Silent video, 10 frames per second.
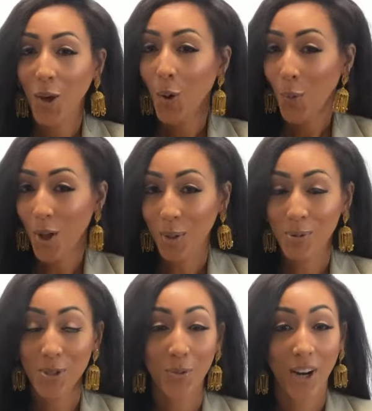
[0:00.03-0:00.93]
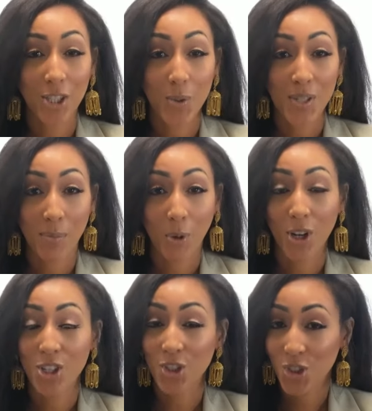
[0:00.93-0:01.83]
Welcome to Direct U.S.
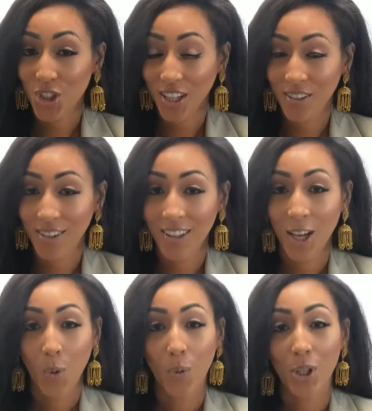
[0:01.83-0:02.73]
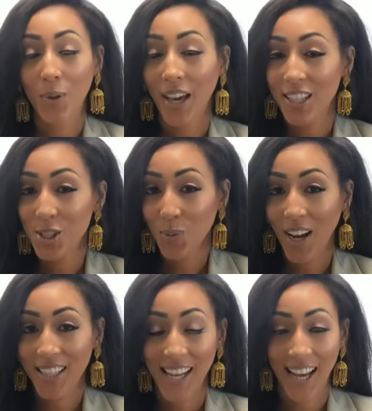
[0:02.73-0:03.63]
Immigration's channel, where you get
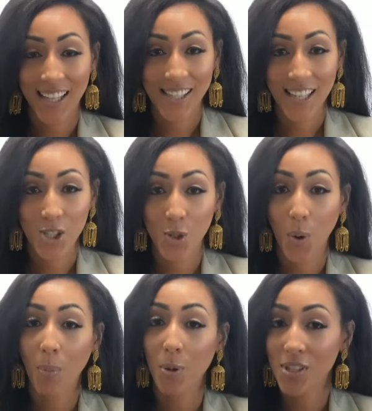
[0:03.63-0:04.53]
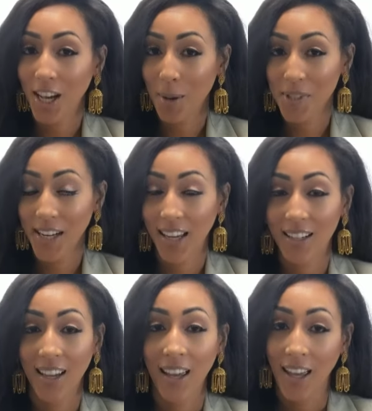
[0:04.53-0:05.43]
direct access to our most up-to-date
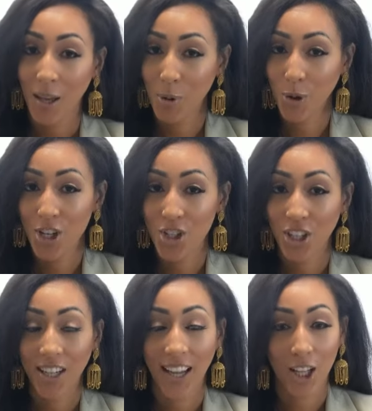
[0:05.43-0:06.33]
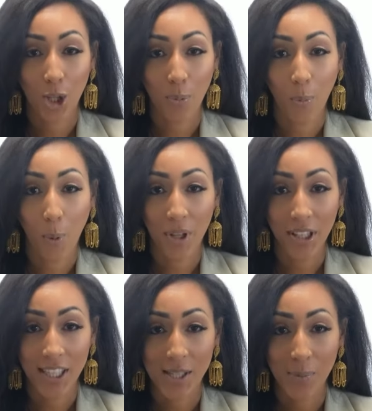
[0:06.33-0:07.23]
immigration and global
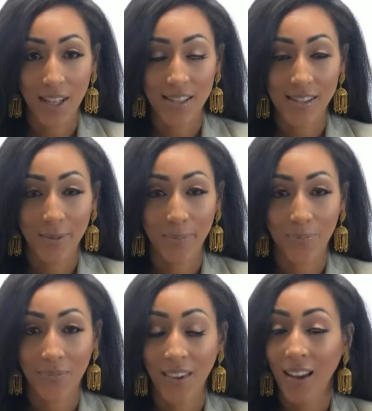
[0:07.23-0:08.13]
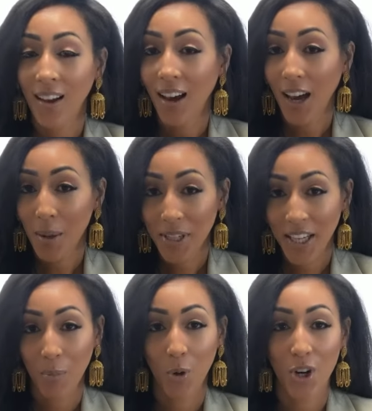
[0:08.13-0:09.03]
mobility space. I'm an
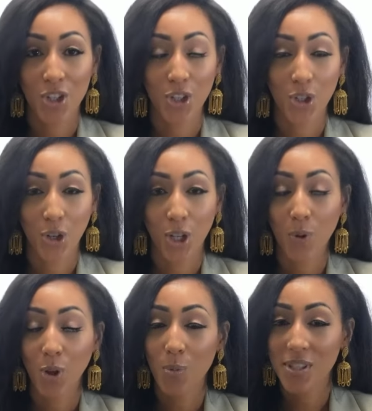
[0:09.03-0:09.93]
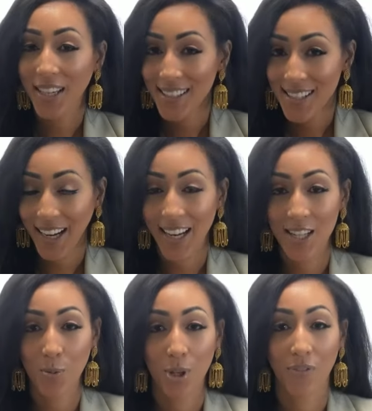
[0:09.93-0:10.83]
immigration attorney with almost a
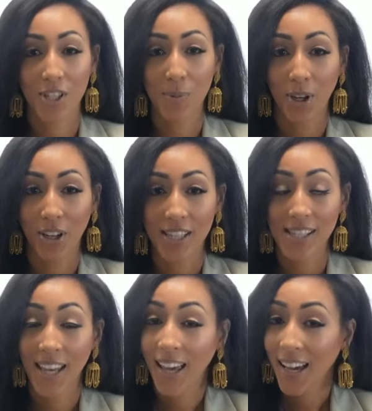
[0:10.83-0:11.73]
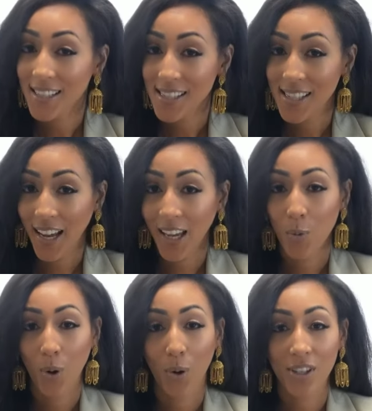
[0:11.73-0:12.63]
decade's worth of experience, and today
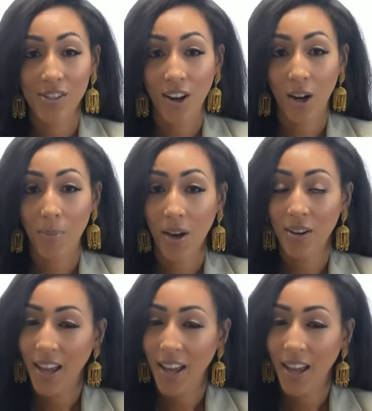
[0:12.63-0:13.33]
we're going to talk about